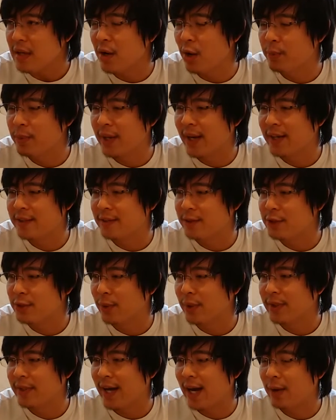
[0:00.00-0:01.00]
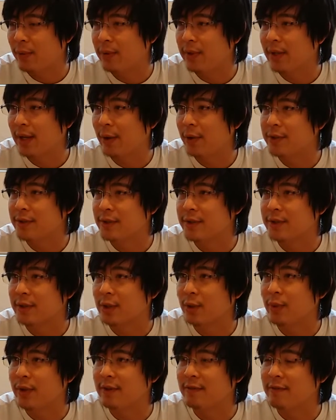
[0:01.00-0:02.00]
hope you guys enjoyed that one. That was just
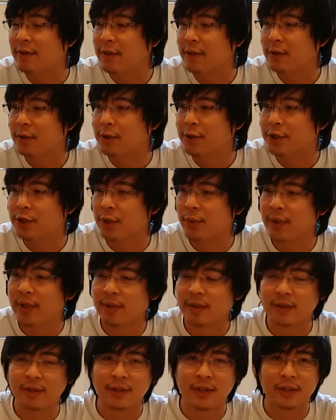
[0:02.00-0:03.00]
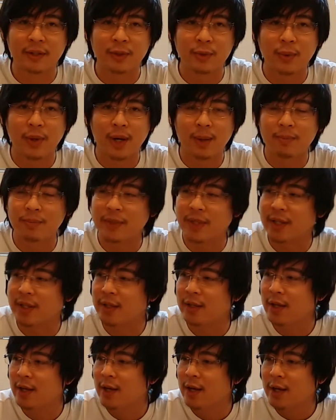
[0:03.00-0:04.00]
a quick video showing the new
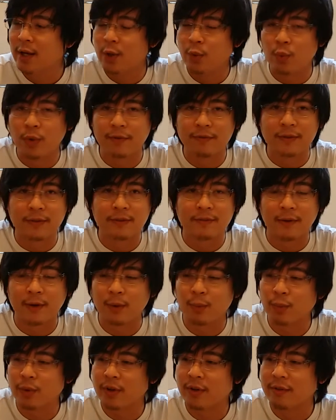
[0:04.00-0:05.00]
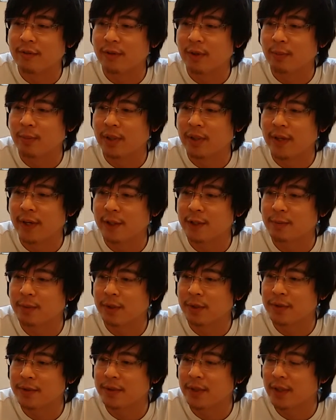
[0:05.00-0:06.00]
update with the firmware from
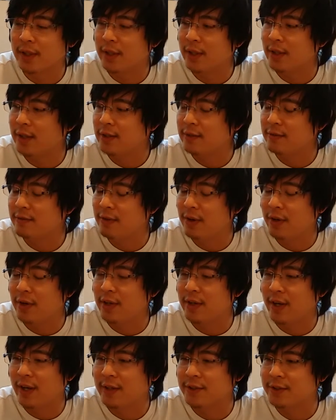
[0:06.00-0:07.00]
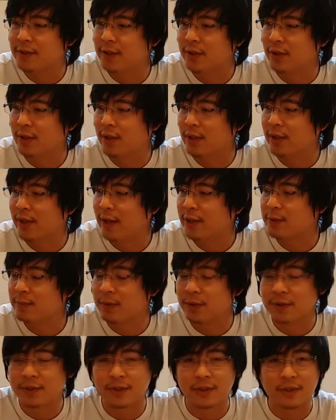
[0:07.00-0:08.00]
Alexmos. Very nice. So
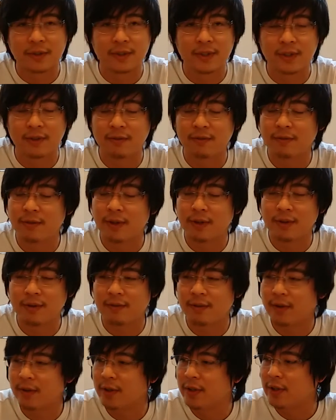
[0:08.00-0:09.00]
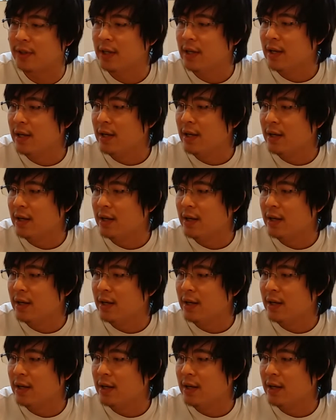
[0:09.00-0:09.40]
Alexmos, you know, did a very, very